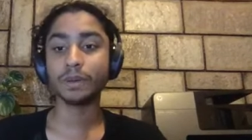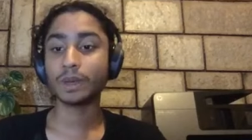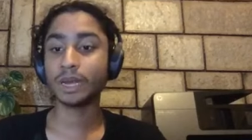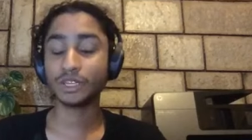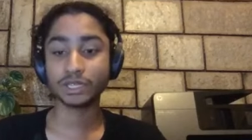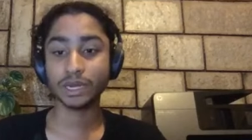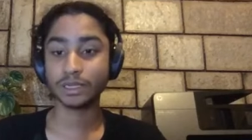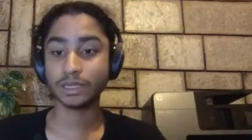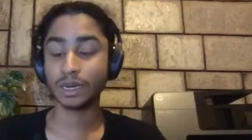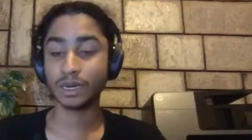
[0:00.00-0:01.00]

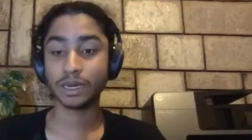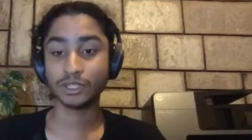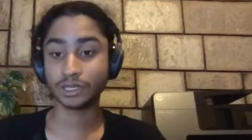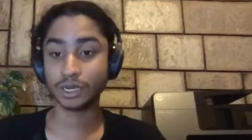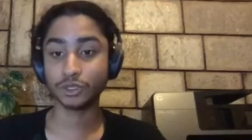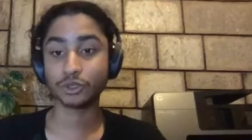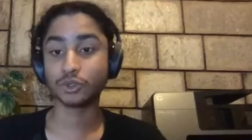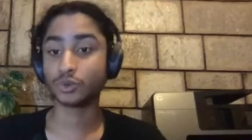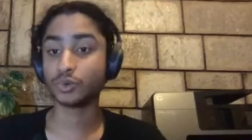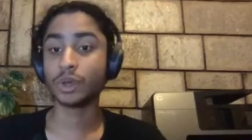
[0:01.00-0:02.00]
legislate, uh, legislation
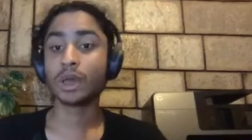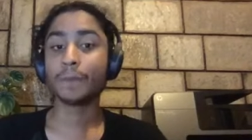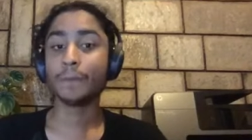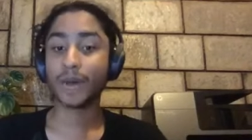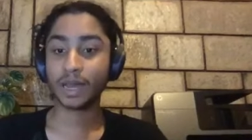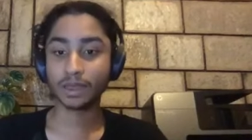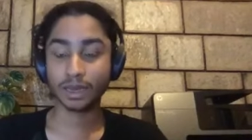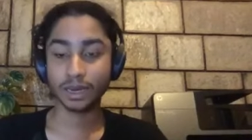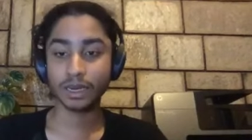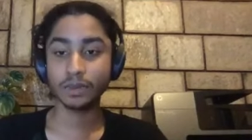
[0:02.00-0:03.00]
to back
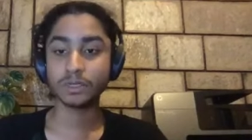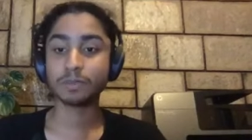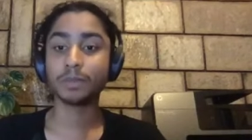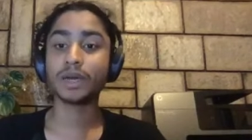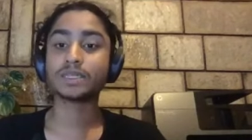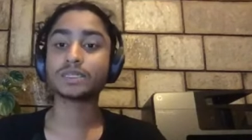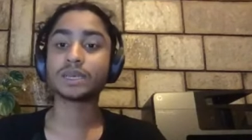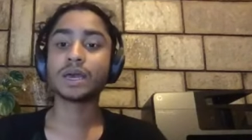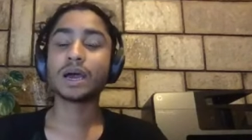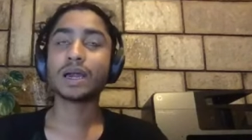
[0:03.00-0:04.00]
their claims. But
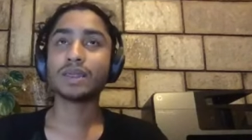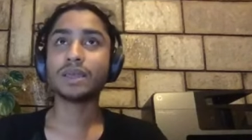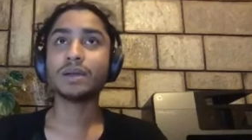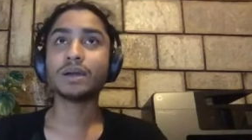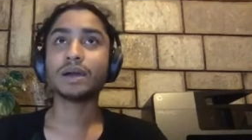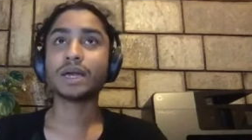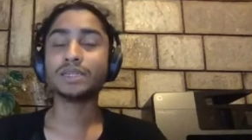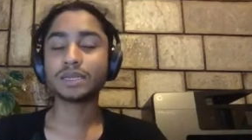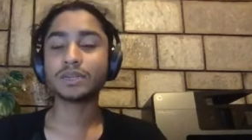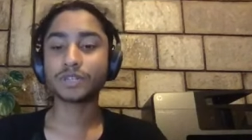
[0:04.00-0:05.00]
I think until